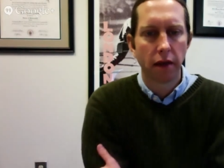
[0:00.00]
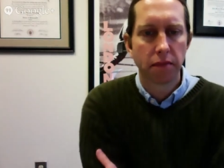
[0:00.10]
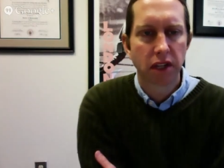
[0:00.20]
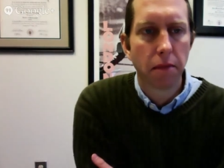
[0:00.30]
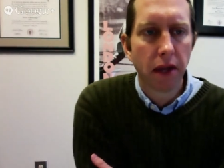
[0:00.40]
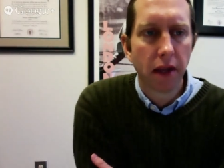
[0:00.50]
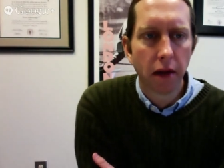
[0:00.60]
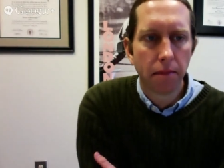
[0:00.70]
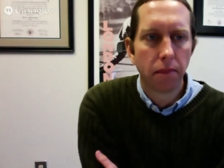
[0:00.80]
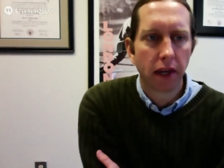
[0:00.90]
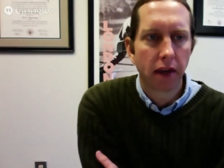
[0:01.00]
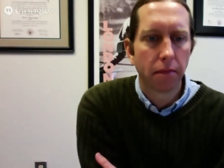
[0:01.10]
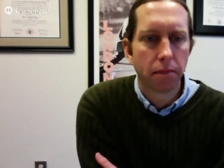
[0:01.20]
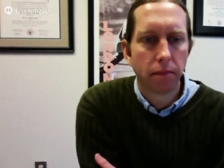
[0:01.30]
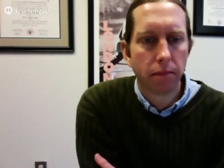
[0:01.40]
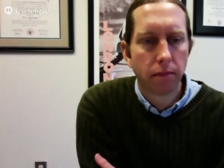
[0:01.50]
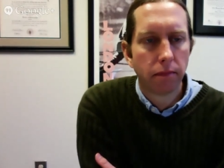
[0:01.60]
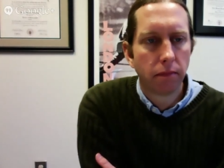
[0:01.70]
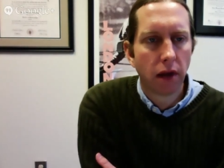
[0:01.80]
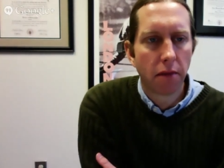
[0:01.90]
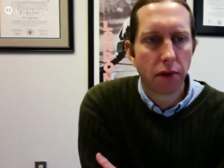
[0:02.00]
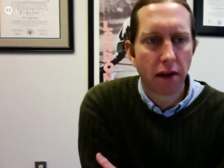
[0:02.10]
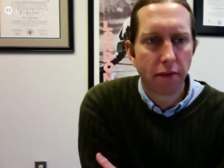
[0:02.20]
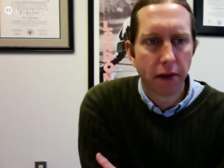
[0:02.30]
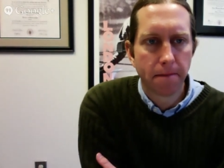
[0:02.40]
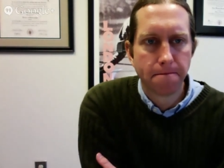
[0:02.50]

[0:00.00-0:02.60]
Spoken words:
it's going to be a nonprofit?